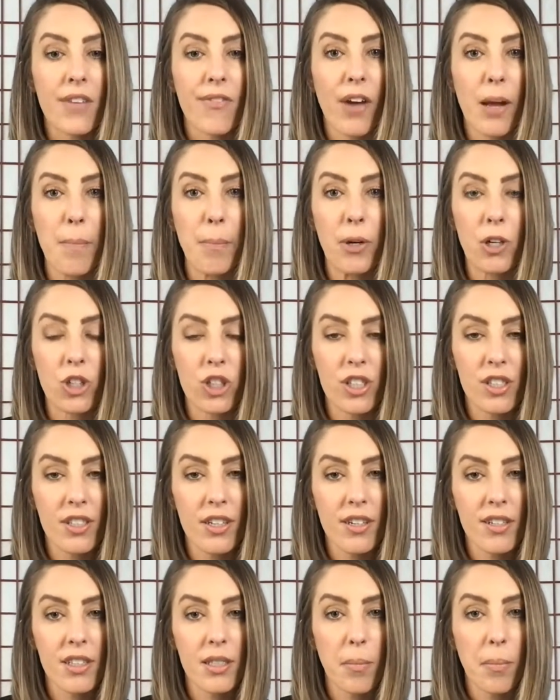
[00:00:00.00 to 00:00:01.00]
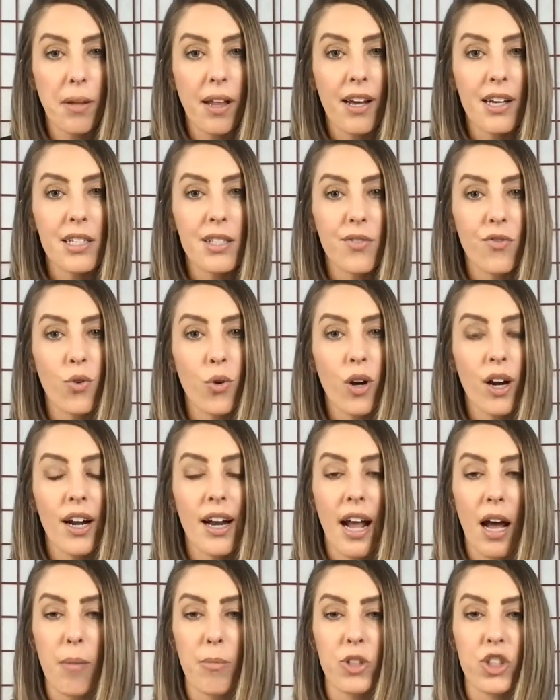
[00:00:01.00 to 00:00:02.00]
if I purchase any supplies for
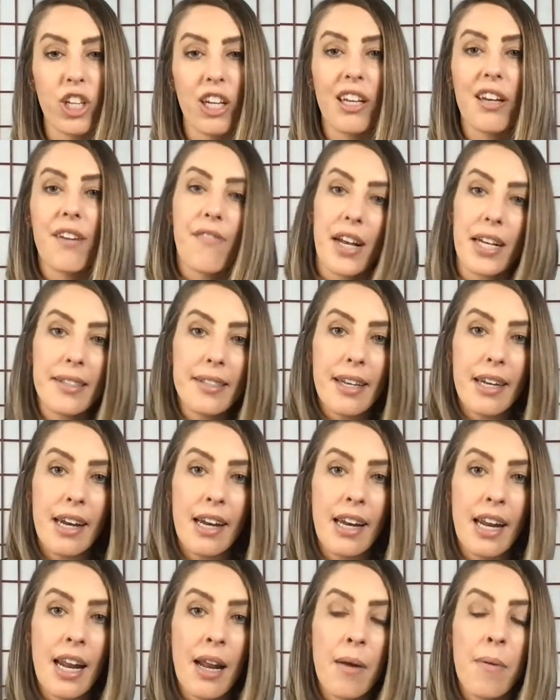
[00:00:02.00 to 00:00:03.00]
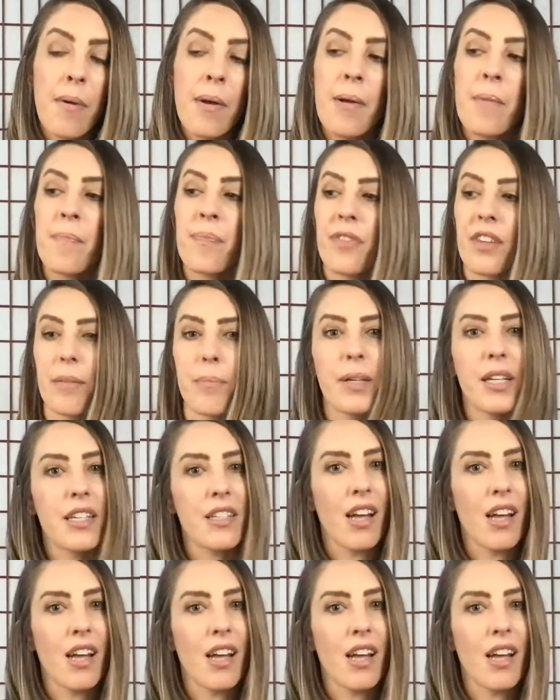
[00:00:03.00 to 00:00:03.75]
it, how much I invested in it, because